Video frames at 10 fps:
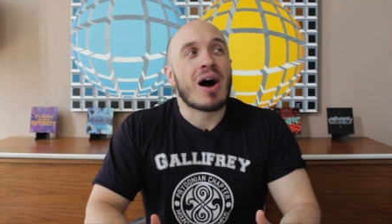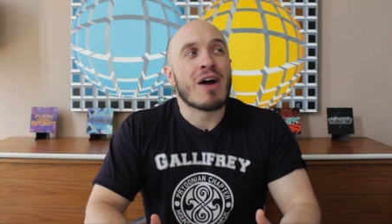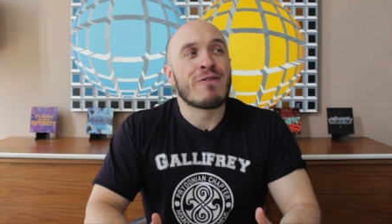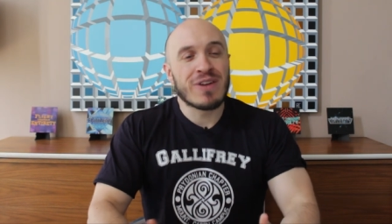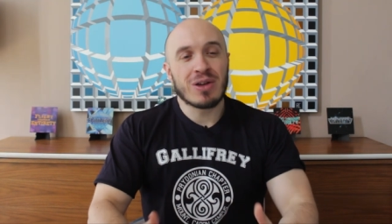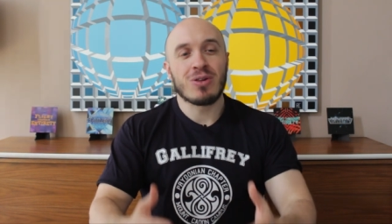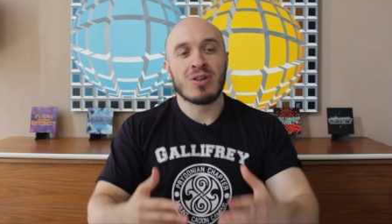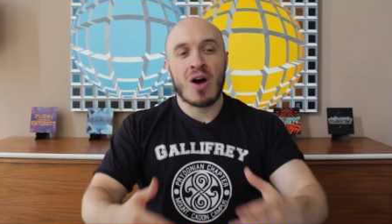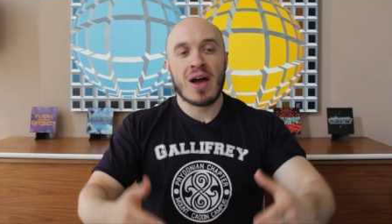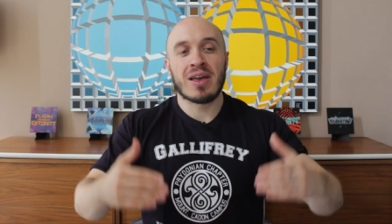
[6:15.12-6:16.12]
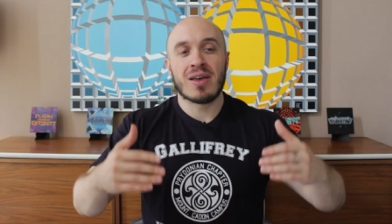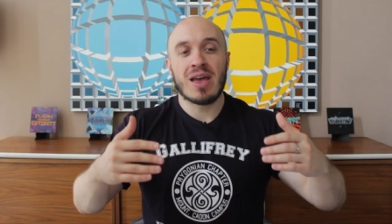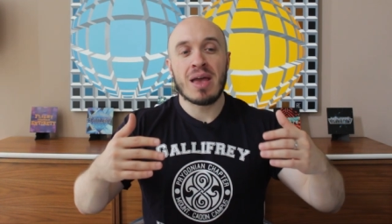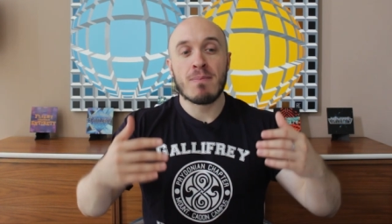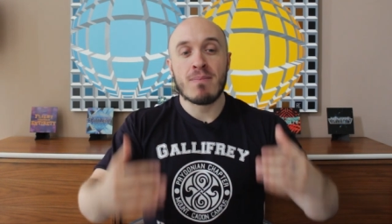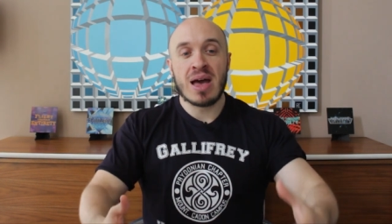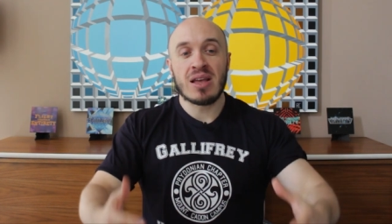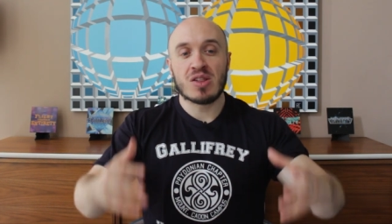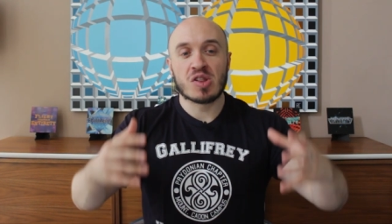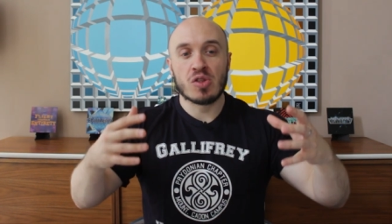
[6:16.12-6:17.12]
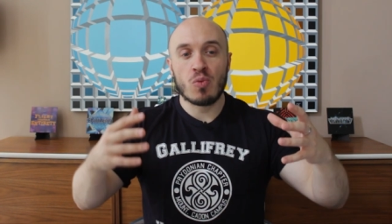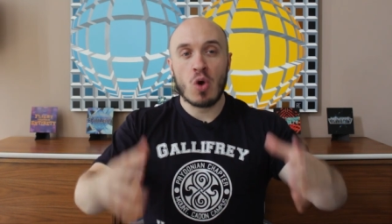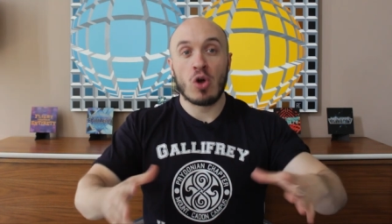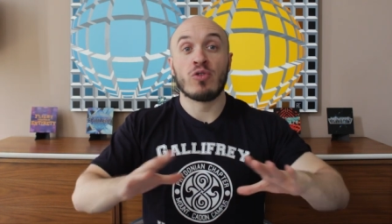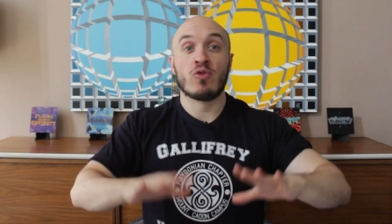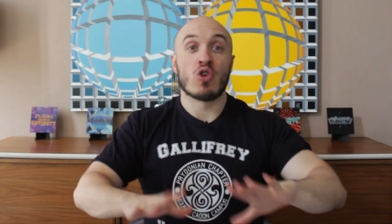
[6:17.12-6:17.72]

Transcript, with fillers: I feel like it makes the world of